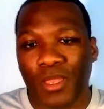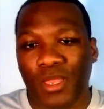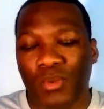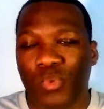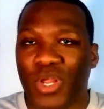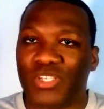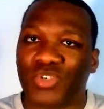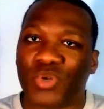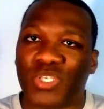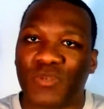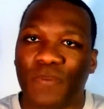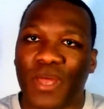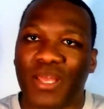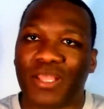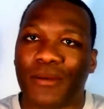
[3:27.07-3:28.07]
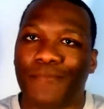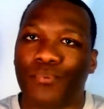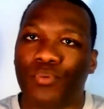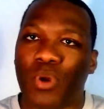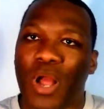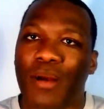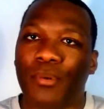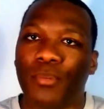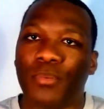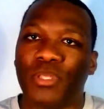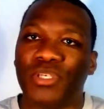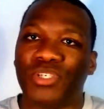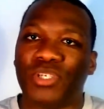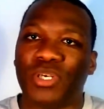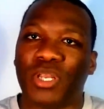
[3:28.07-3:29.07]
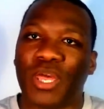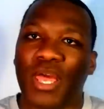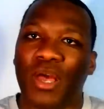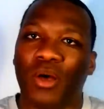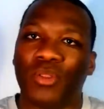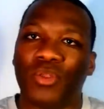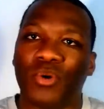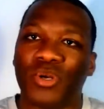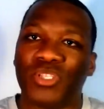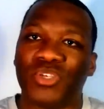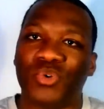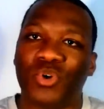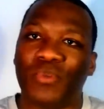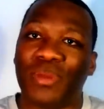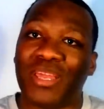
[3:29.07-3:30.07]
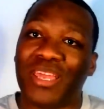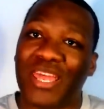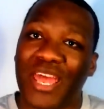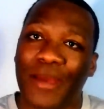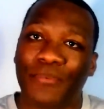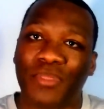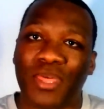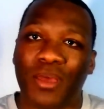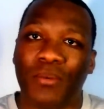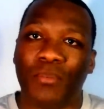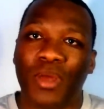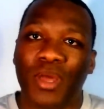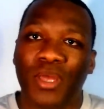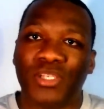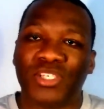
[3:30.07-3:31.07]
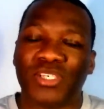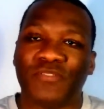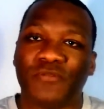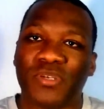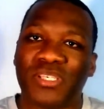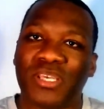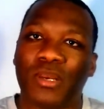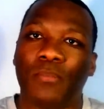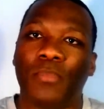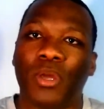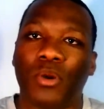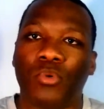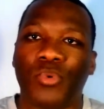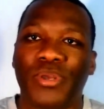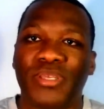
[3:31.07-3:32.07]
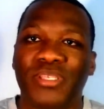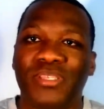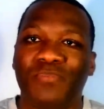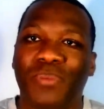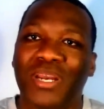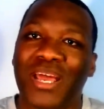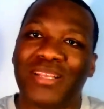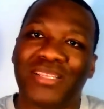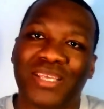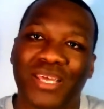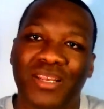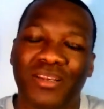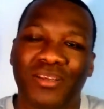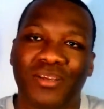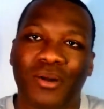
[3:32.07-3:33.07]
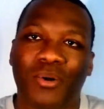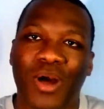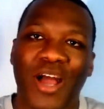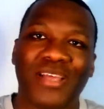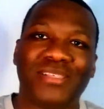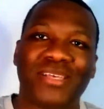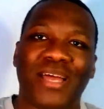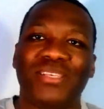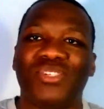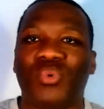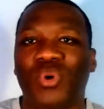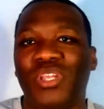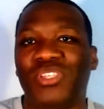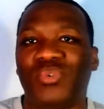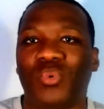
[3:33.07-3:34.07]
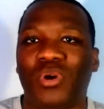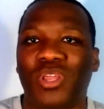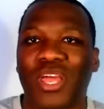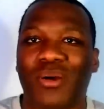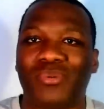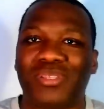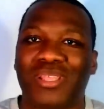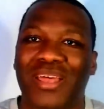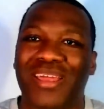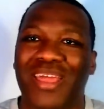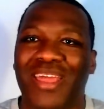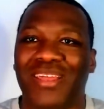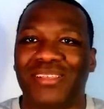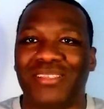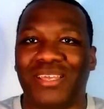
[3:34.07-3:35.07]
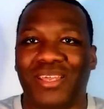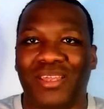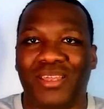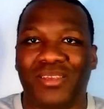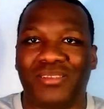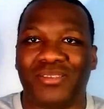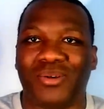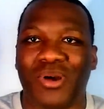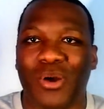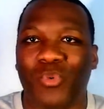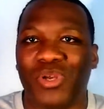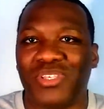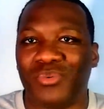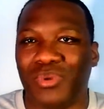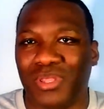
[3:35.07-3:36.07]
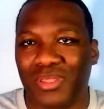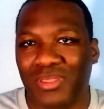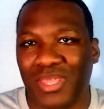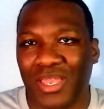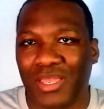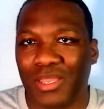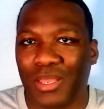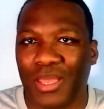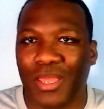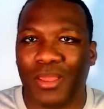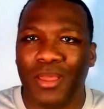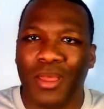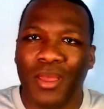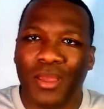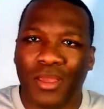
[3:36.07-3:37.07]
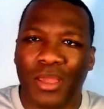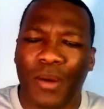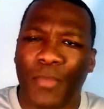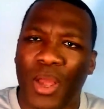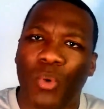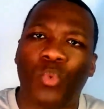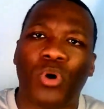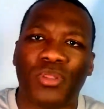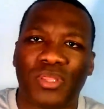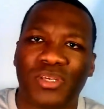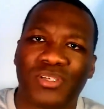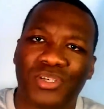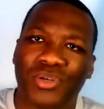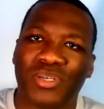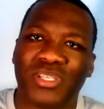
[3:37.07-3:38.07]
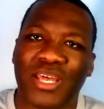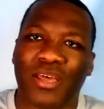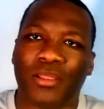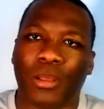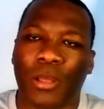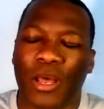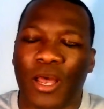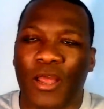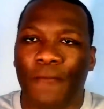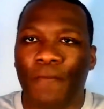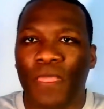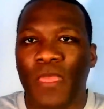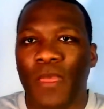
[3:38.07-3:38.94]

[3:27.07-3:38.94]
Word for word: In retrospect, I probably should have held on to them and kept them just for sentimental reasons, but I didn't. You know, hindsight's 2020. I was like 18, so I wasn't really thinking like, yeah, I might want this years down the line.